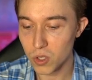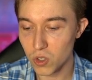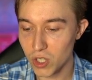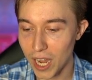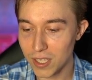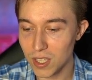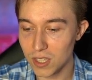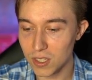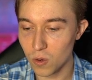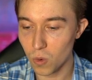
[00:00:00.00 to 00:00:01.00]
There's a chance
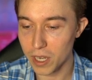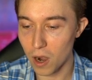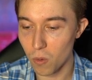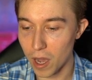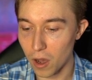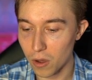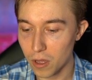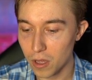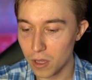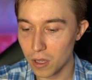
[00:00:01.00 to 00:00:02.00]
that this can work out well.
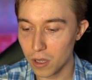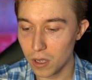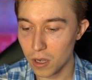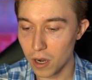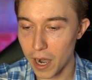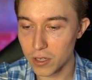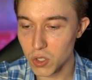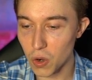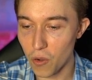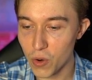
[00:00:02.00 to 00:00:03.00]
All
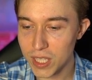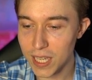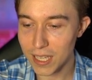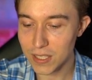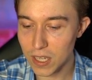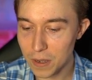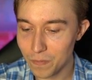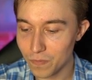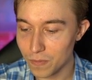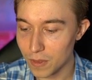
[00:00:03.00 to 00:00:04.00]
right, so if we Tesla
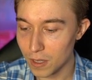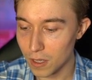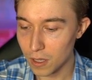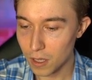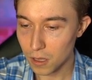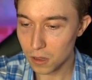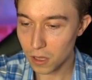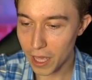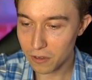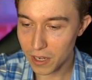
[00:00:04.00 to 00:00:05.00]

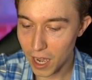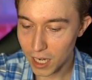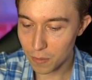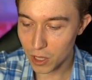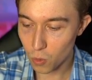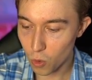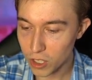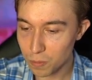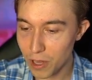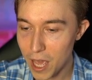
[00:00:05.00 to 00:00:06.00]
likely not going to be the
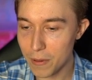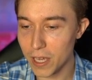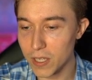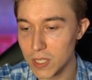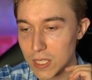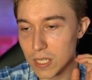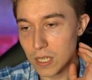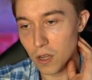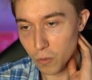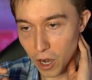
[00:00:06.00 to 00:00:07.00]
worst play because
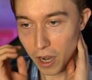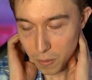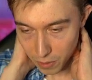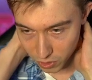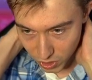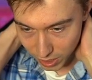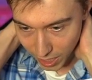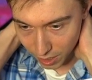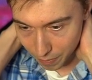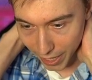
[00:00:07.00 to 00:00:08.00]
we are going to be able to shut
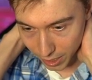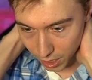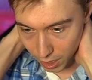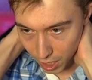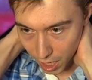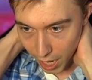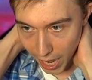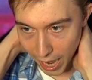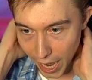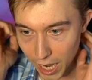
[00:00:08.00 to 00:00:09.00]
down the
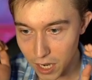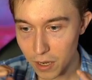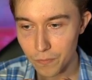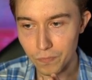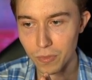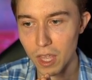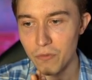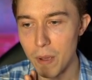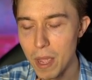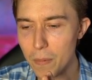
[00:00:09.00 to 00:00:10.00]
P.E.K.K.A. And
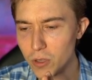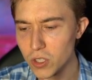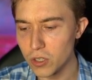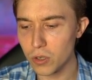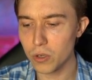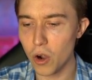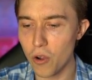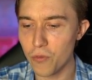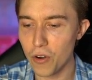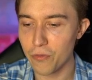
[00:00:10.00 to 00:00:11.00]
if I'm able to
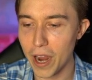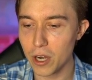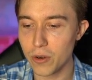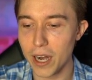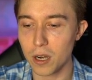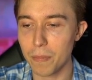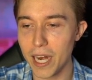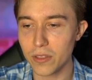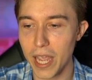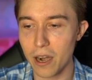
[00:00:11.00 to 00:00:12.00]
go in for a Firecracker and
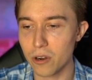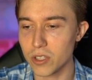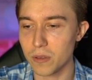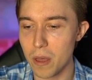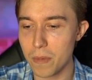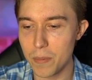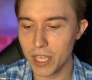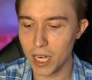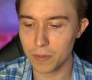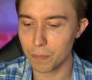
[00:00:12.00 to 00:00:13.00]
bait out the arrows and then maybe
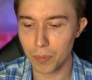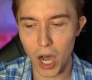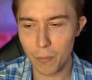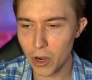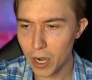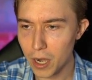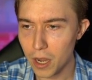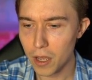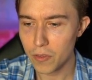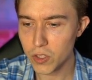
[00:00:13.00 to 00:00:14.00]
get him to Bomber,
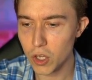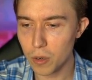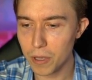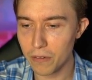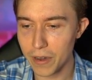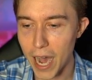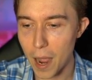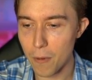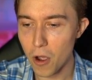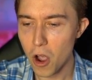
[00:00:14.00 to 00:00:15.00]
this could be a
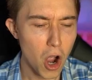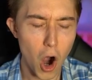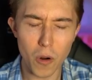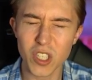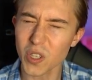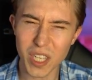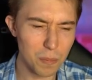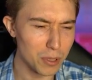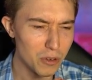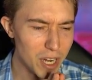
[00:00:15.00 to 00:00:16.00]
vibe. Oh, he's also
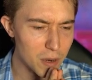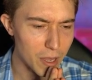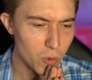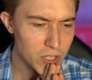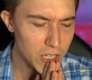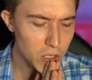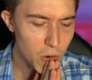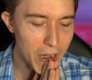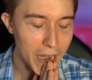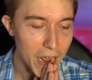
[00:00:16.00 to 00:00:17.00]
going to Balloon into me. What is he
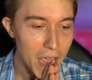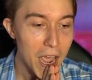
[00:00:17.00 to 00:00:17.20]
doing?